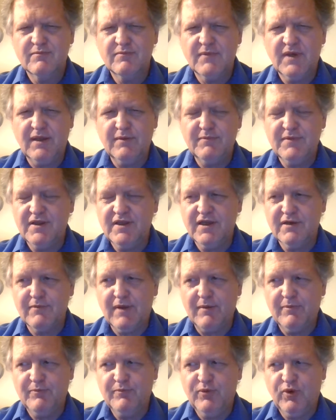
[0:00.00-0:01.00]
Might be able to hear
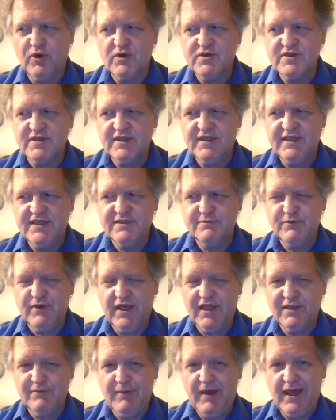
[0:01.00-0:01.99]
my Portuguese
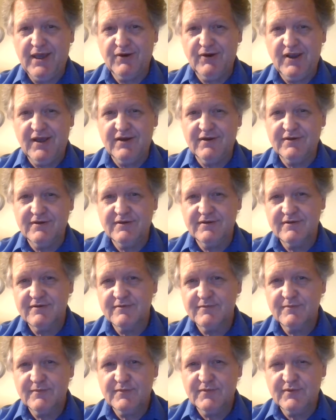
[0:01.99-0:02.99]
playing in the background.
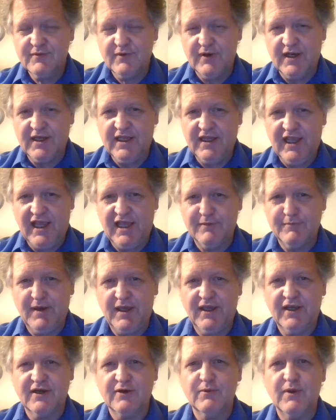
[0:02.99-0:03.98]
Trying to get that in my
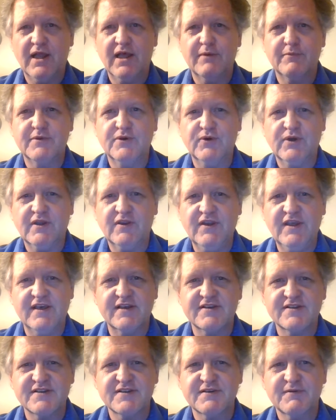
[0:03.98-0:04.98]
ear while I'm doing
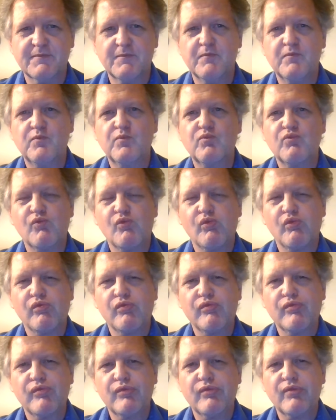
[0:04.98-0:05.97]
this.
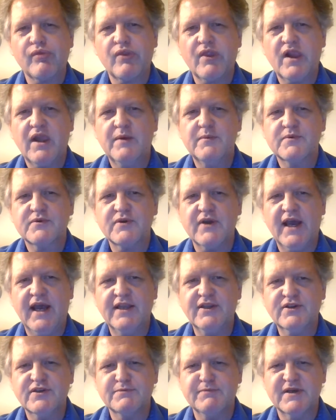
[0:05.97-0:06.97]

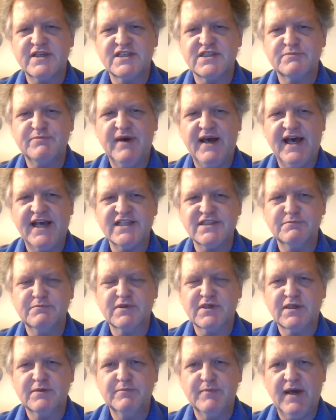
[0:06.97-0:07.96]
Trying to, as much as possible,
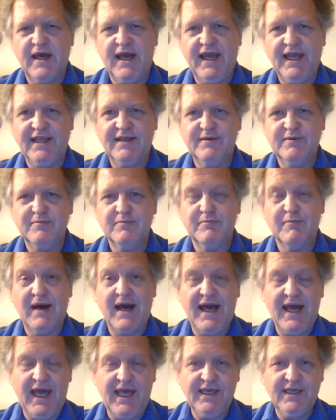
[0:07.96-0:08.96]
combine
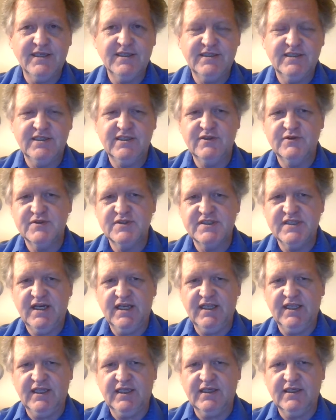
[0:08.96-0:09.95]
my continued
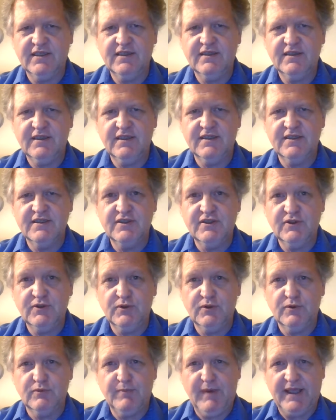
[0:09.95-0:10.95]
studying
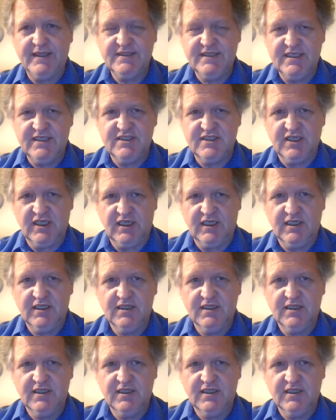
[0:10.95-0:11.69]
into my teaching.